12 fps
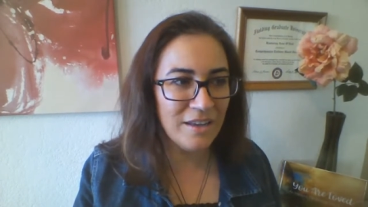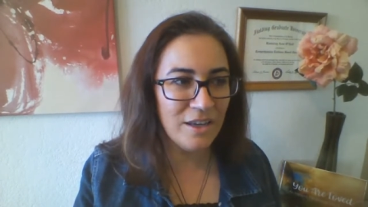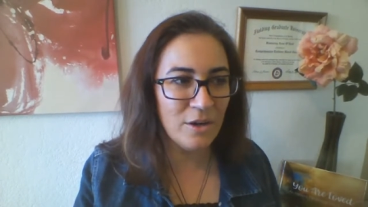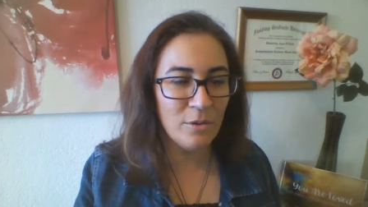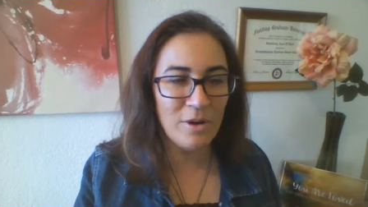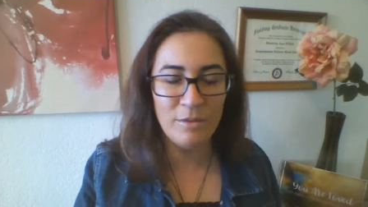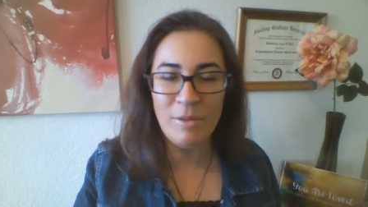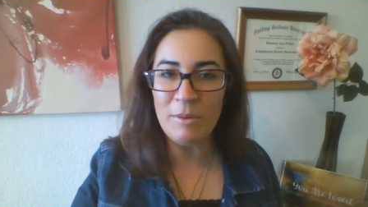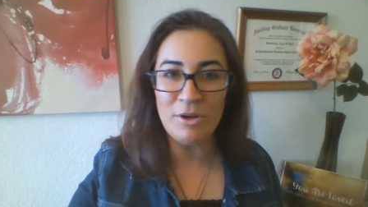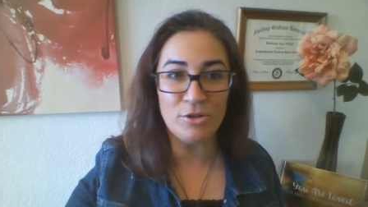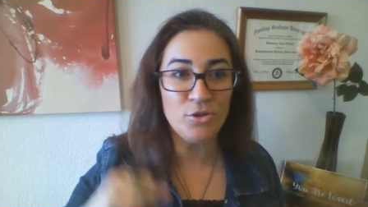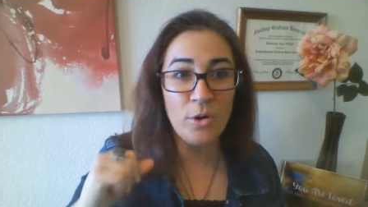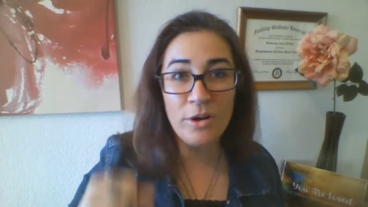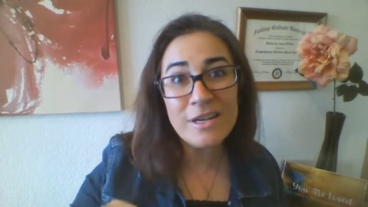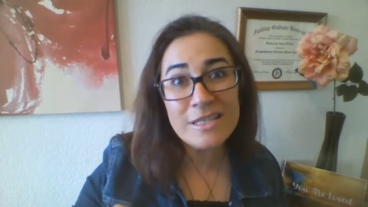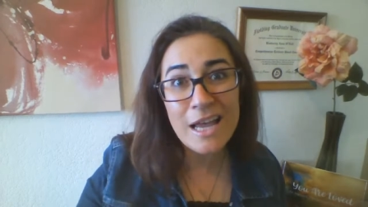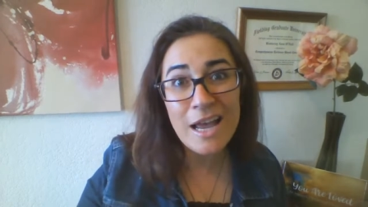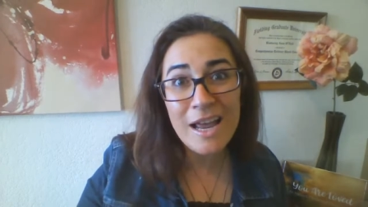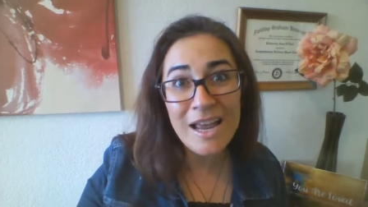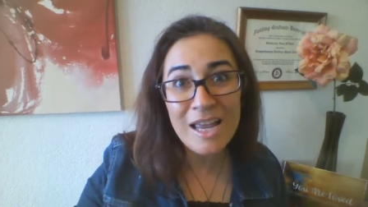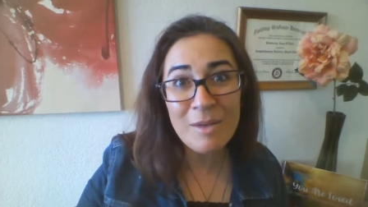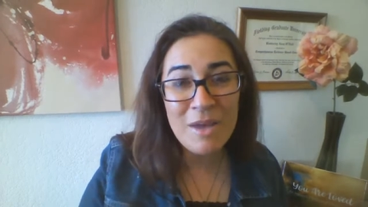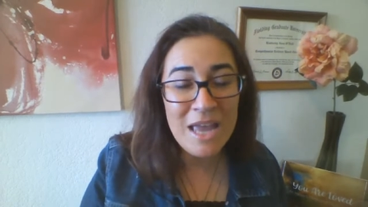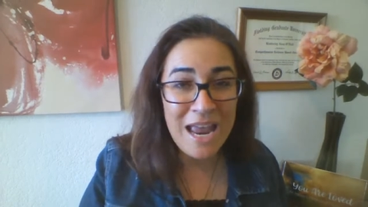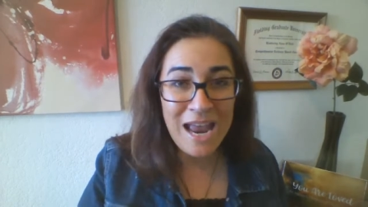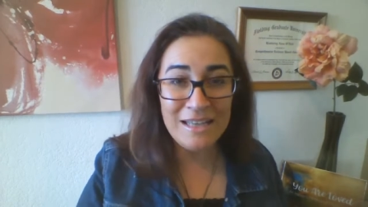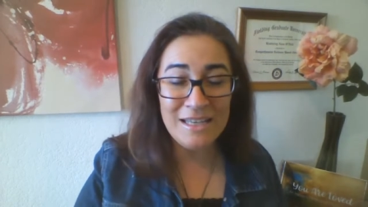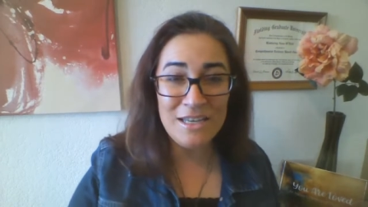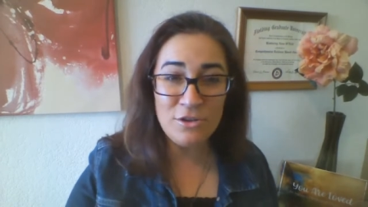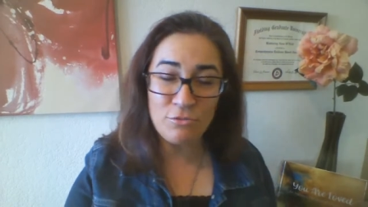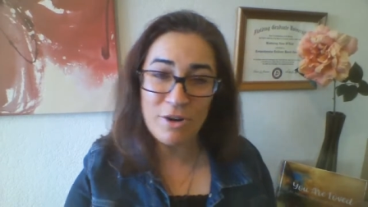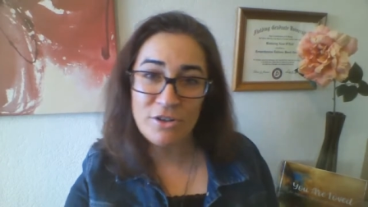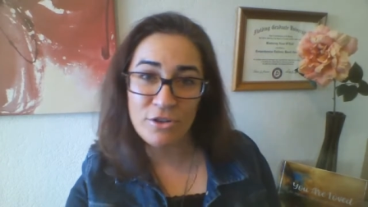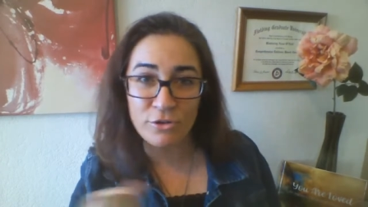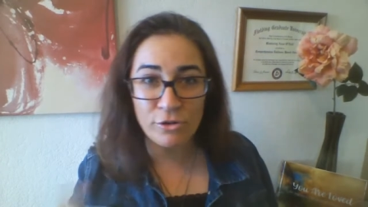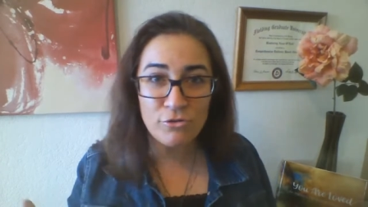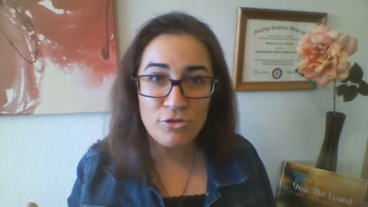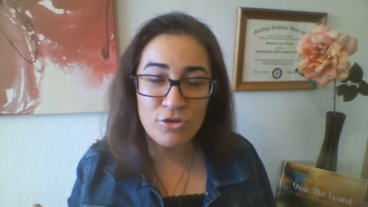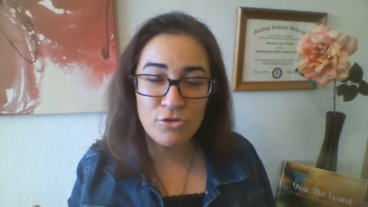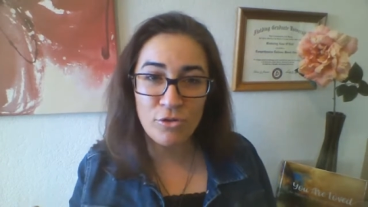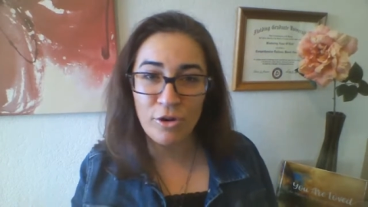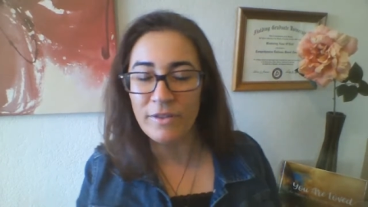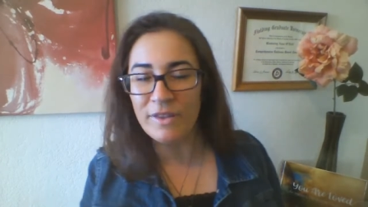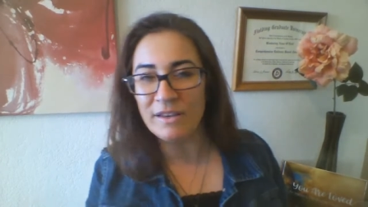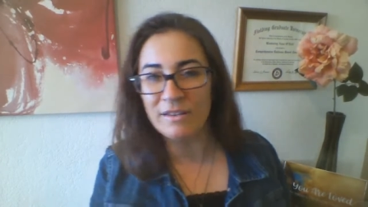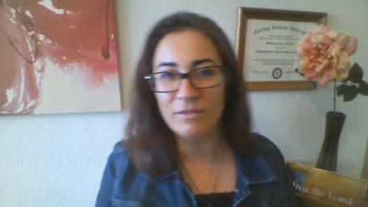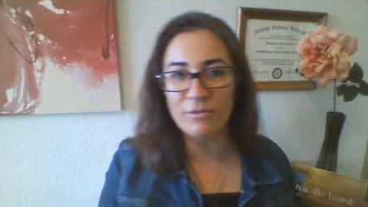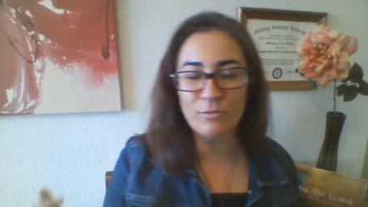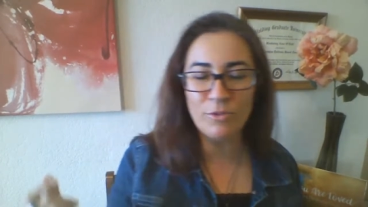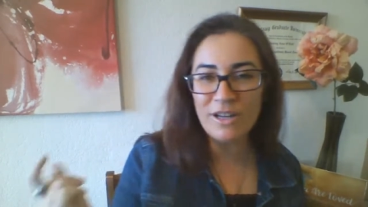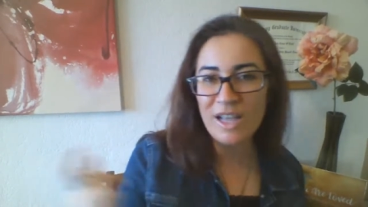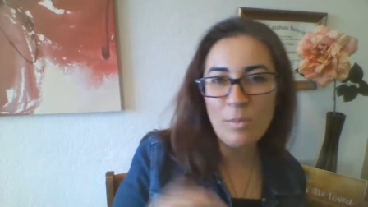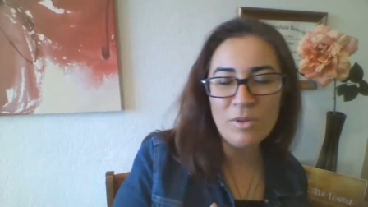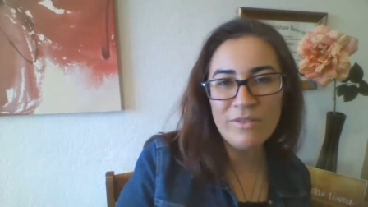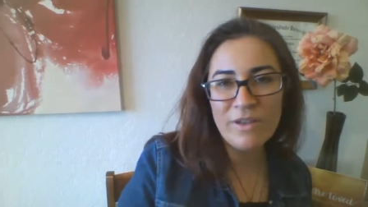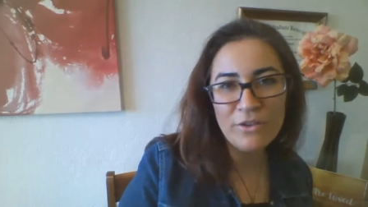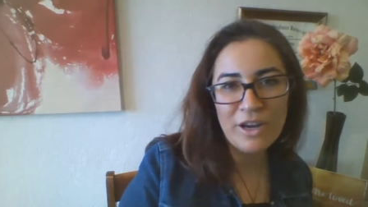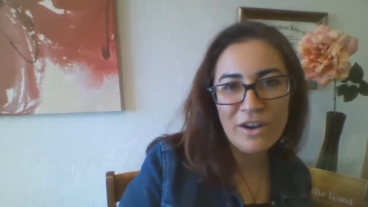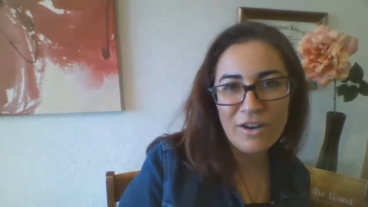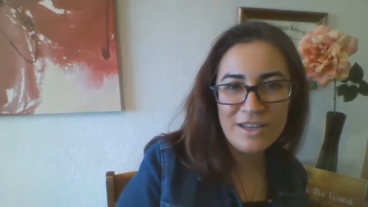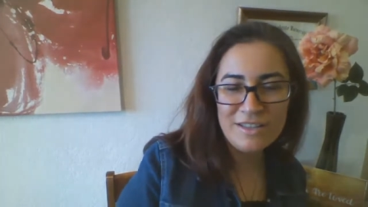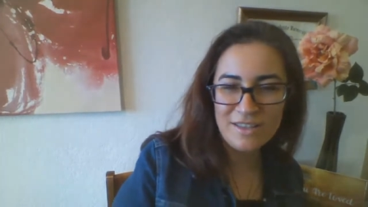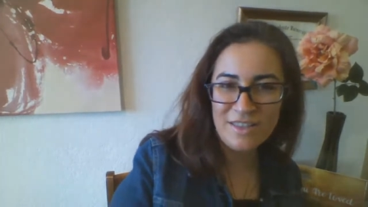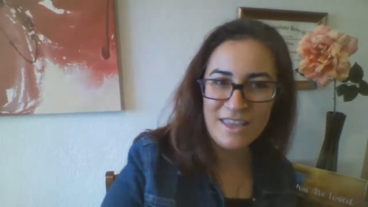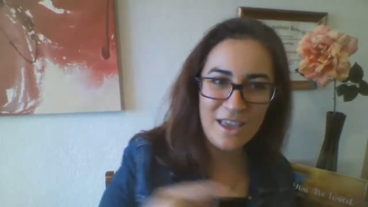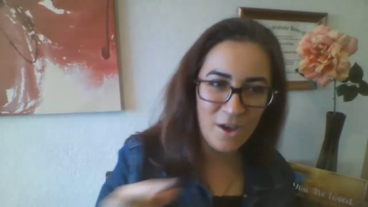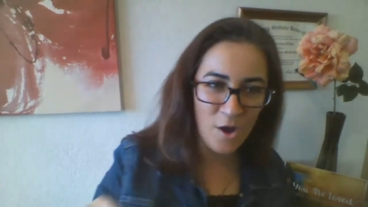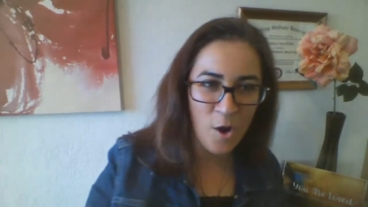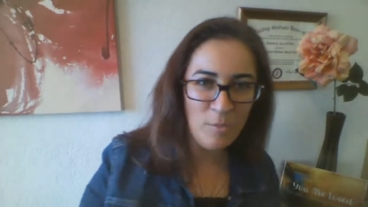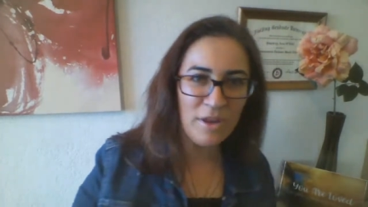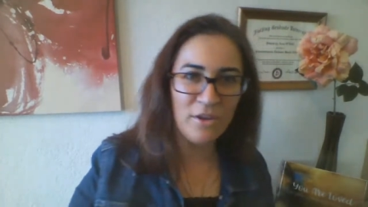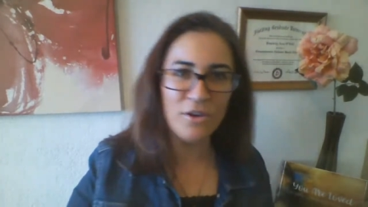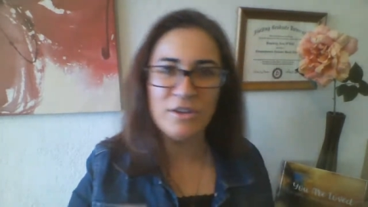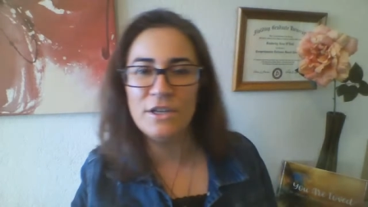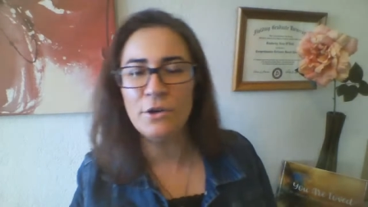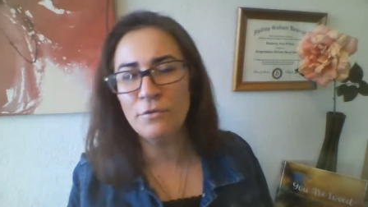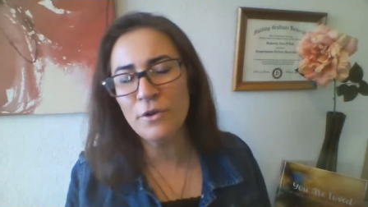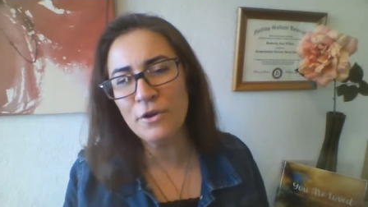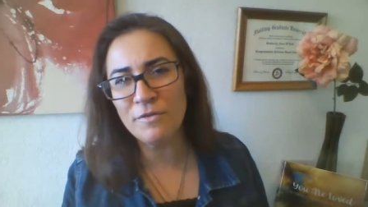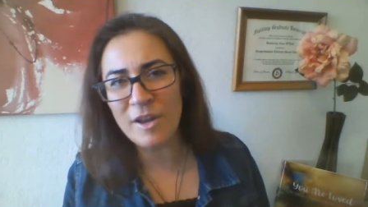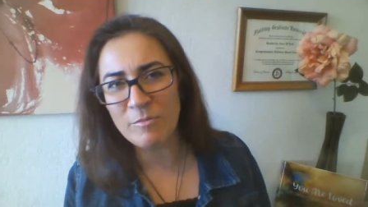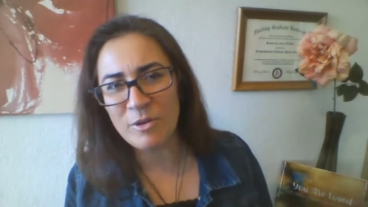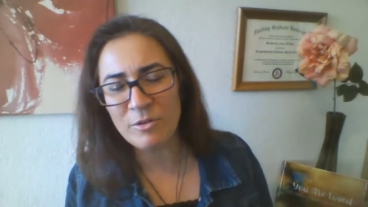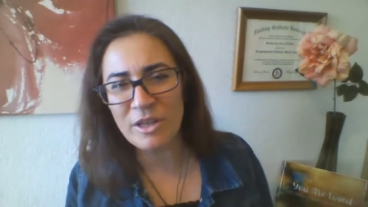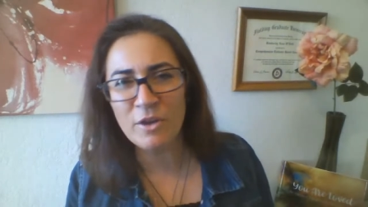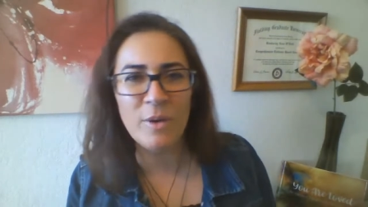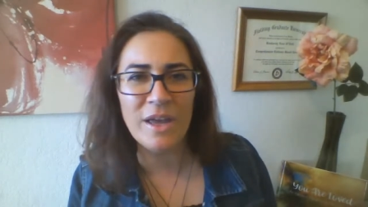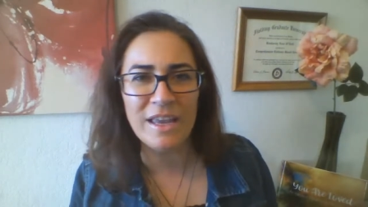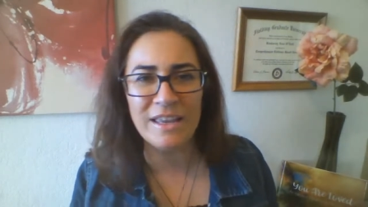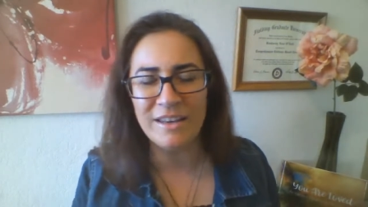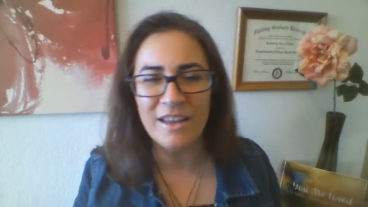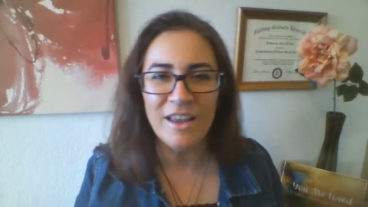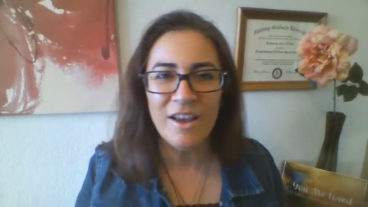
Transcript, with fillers: you know what, maybe you're short on time and you need to run to the grocery store and then run a couple of other errands and then get home and cook dinner for your family really quick and